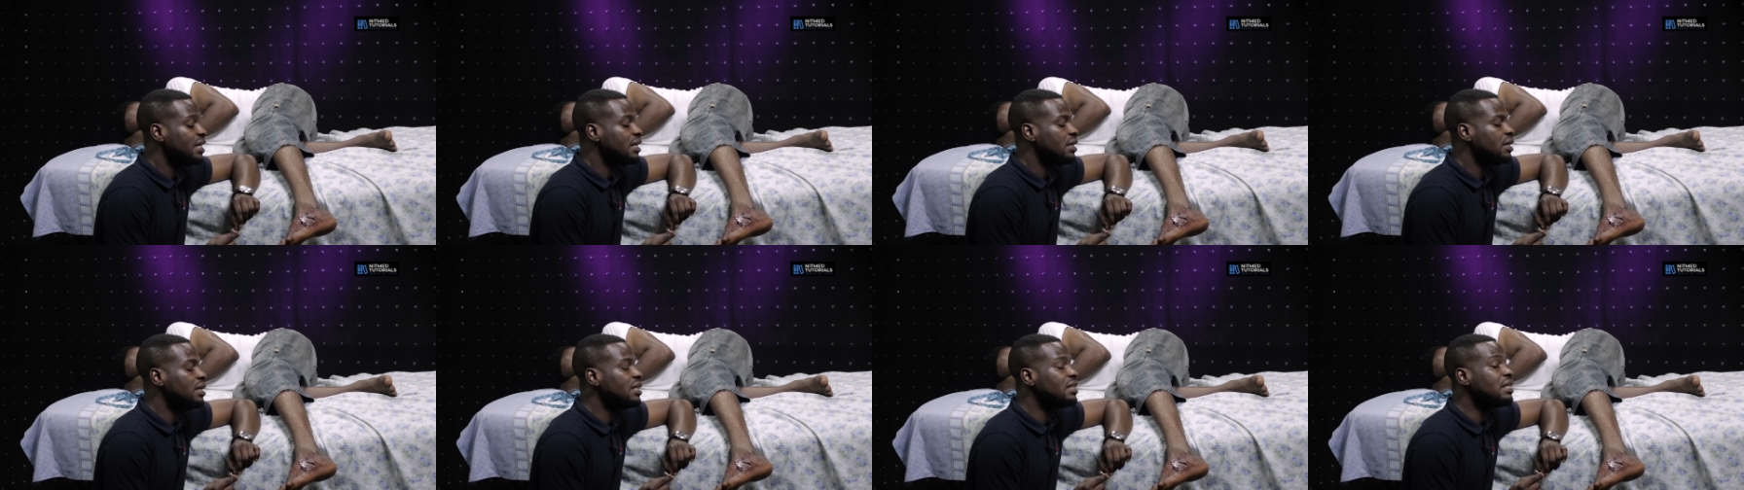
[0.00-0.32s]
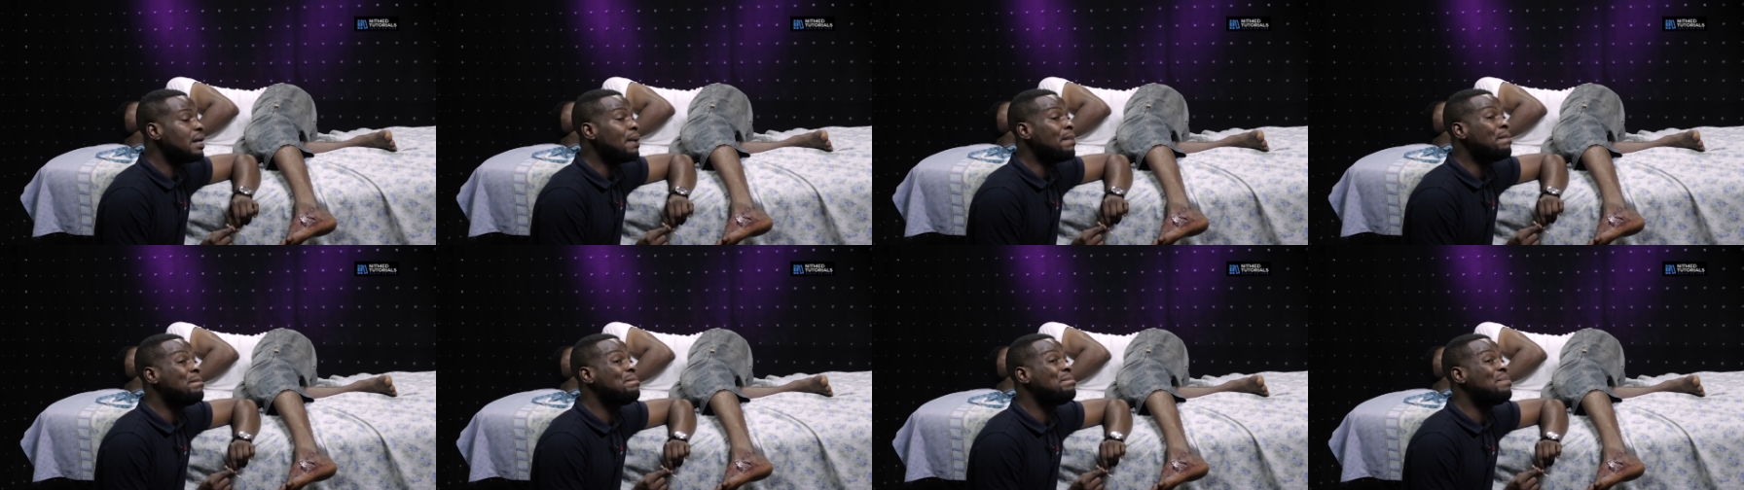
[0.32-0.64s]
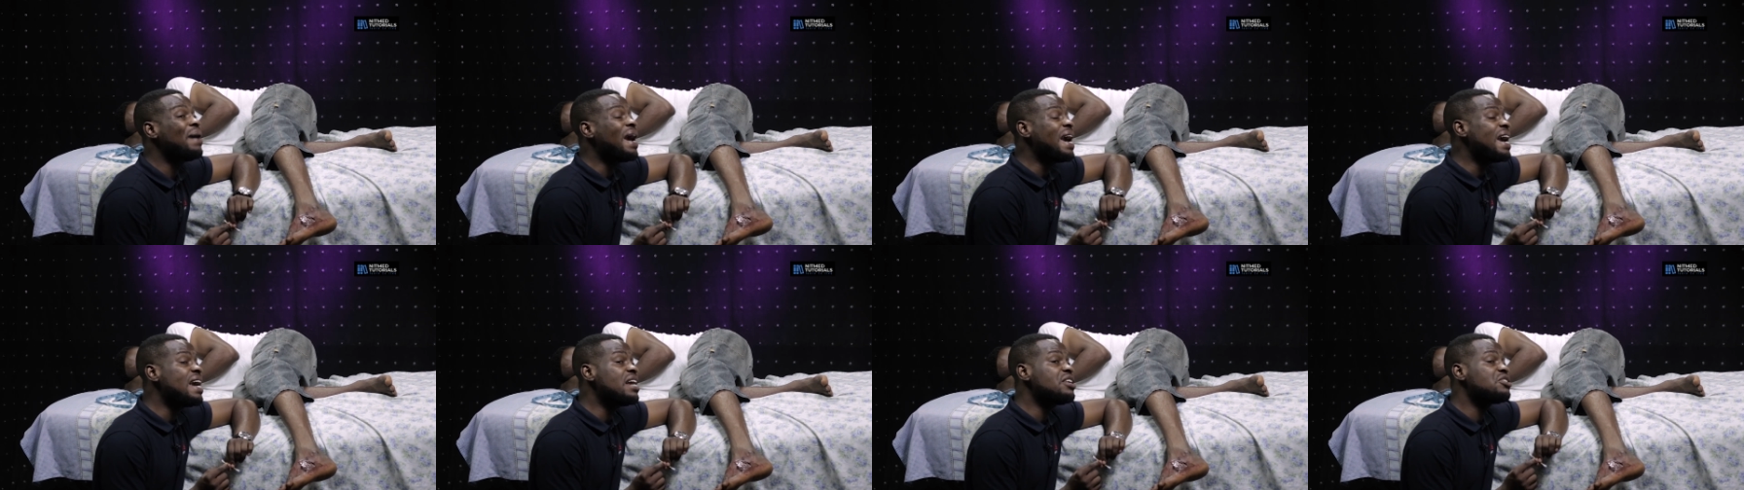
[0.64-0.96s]
In the
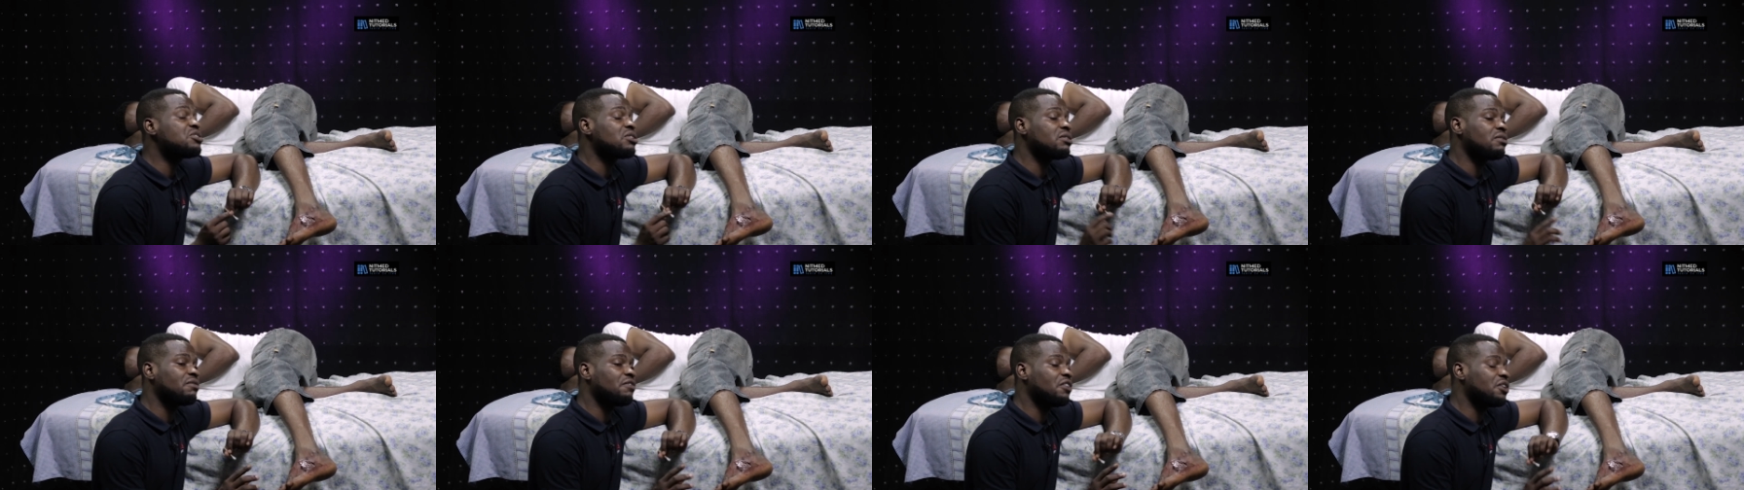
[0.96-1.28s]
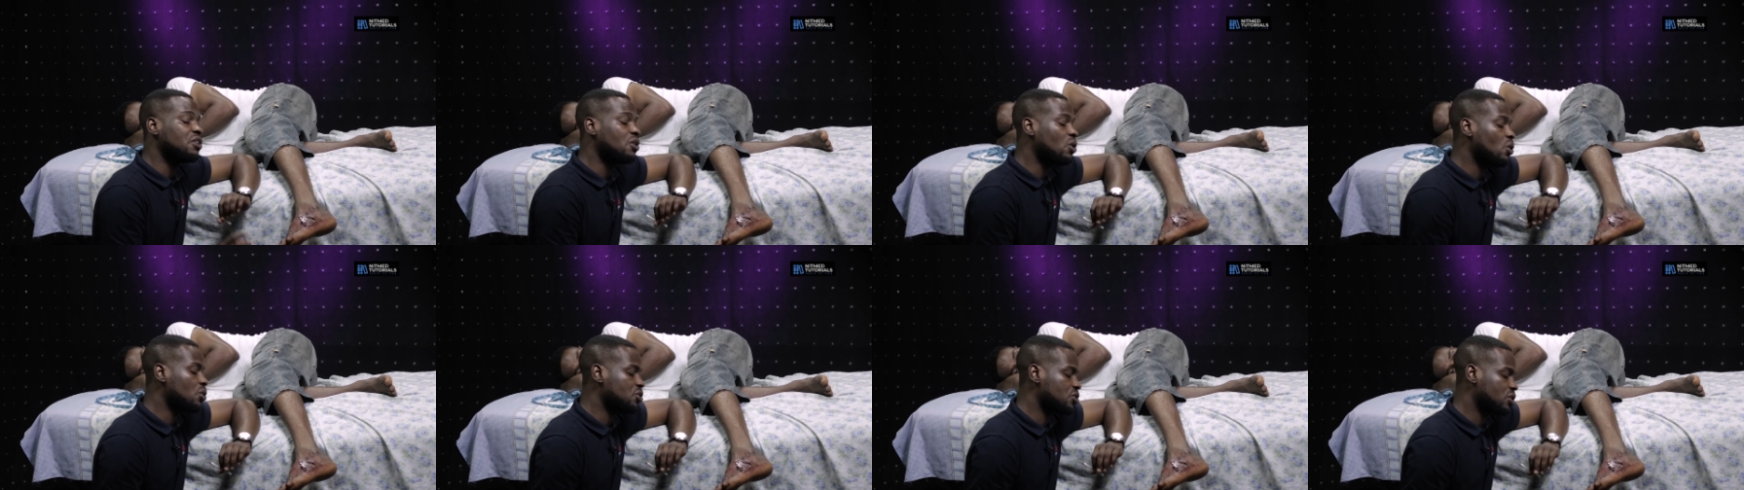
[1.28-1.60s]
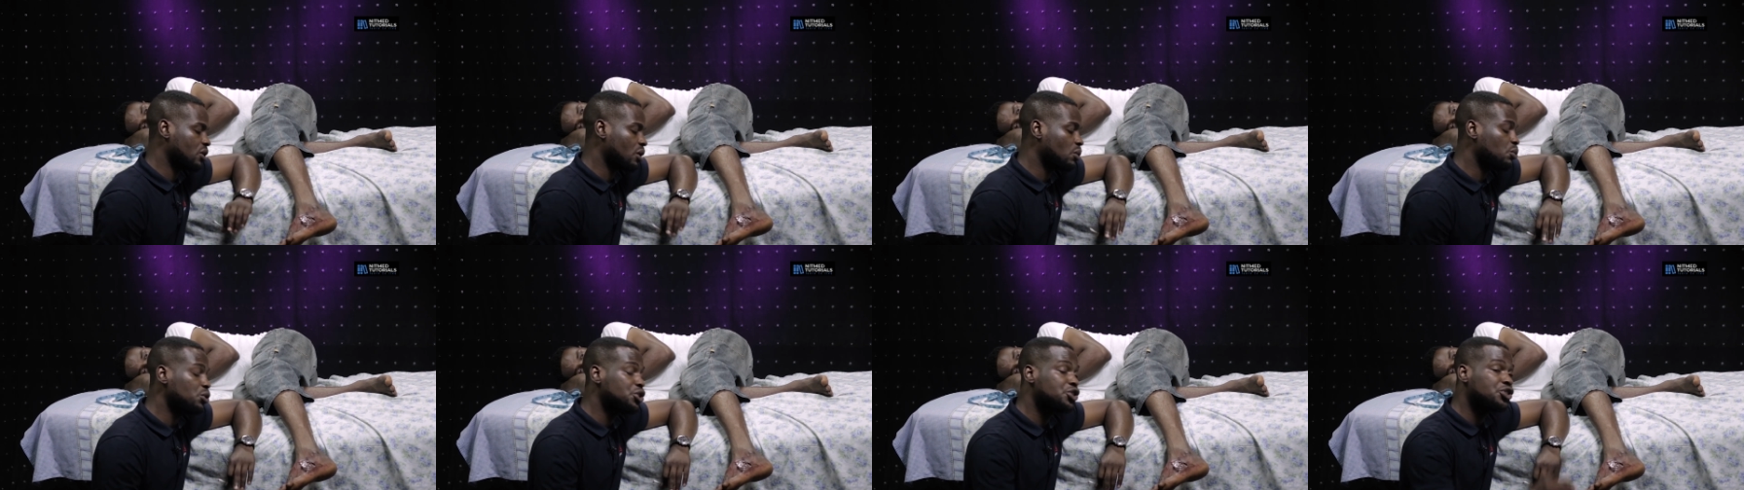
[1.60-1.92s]
base of an
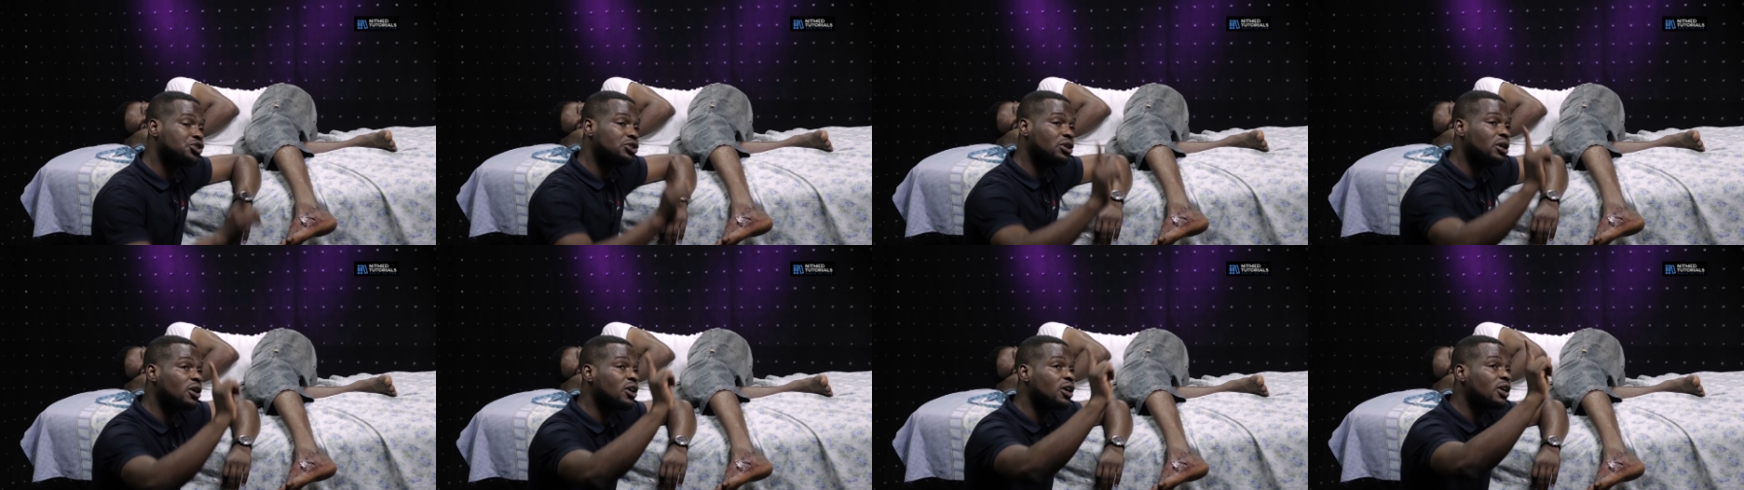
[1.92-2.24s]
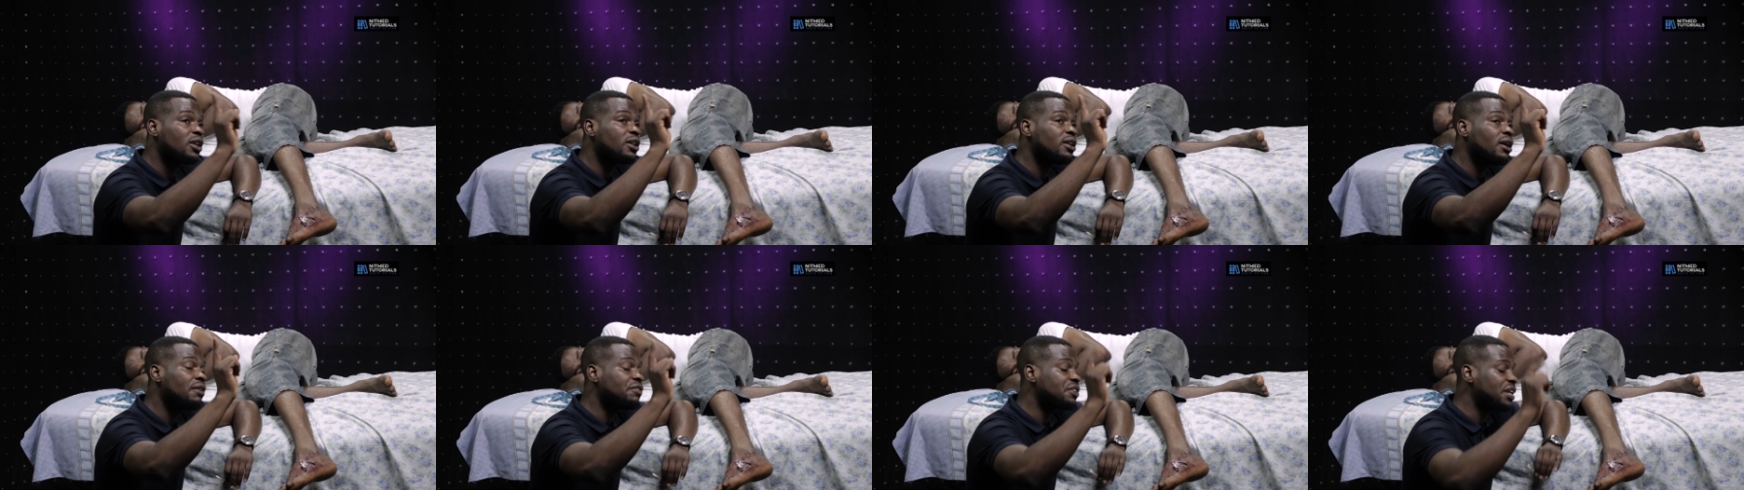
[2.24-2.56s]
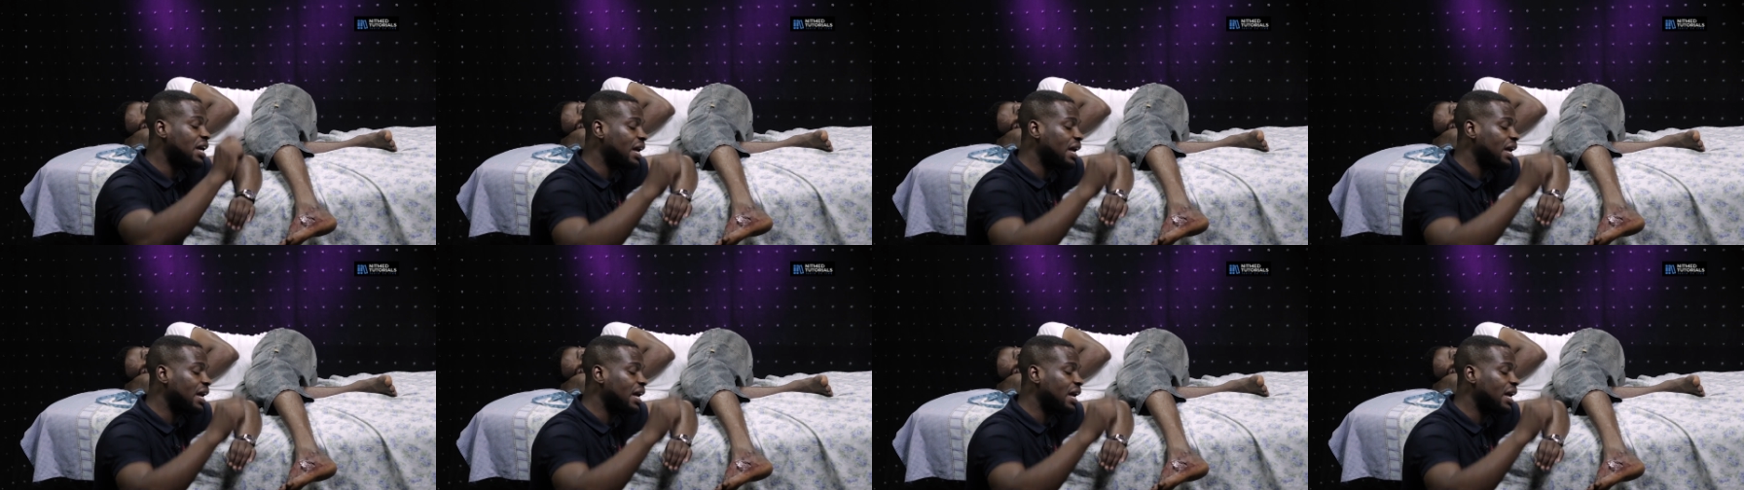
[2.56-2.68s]
ulcer, with your gloved